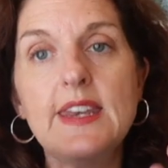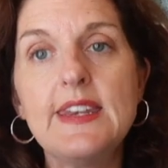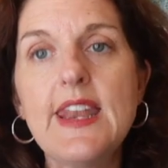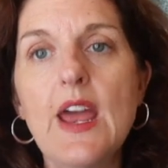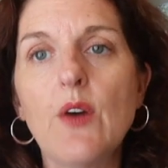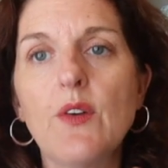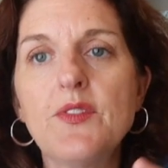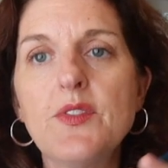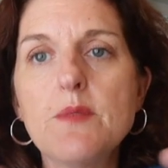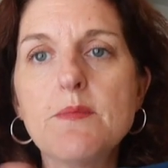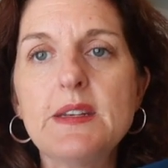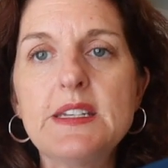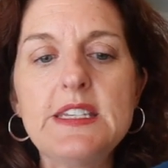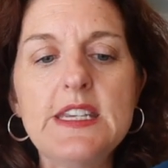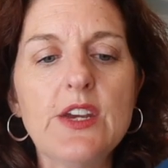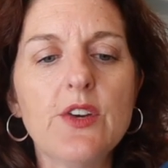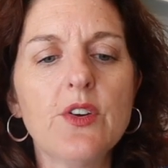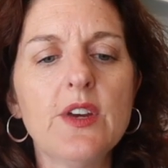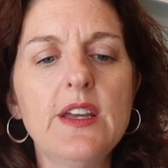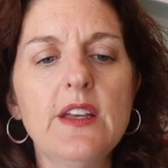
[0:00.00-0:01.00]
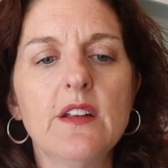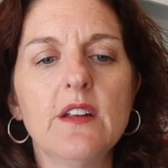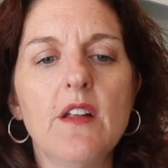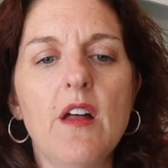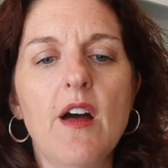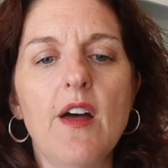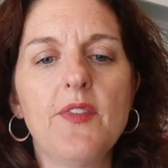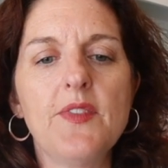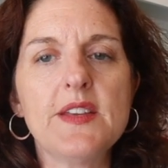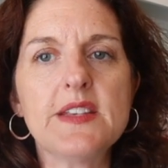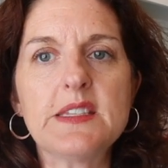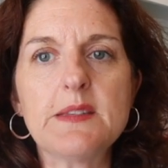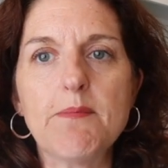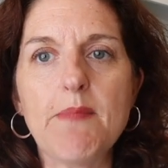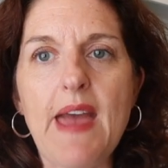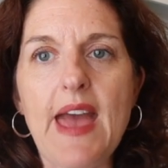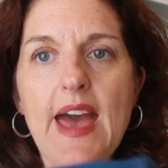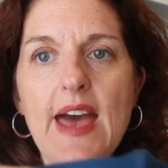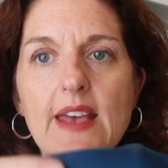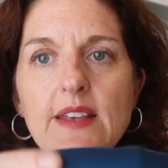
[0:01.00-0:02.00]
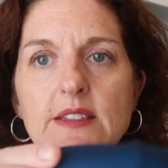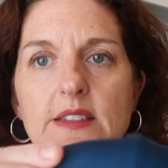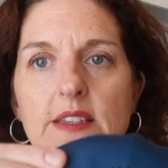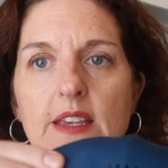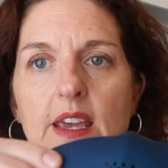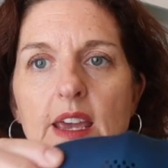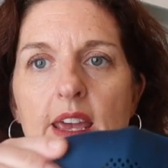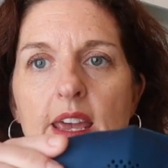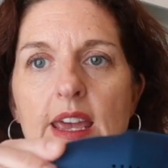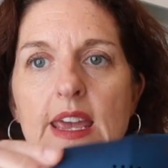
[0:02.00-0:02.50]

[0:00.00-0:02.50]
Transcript: Now, the material on this mask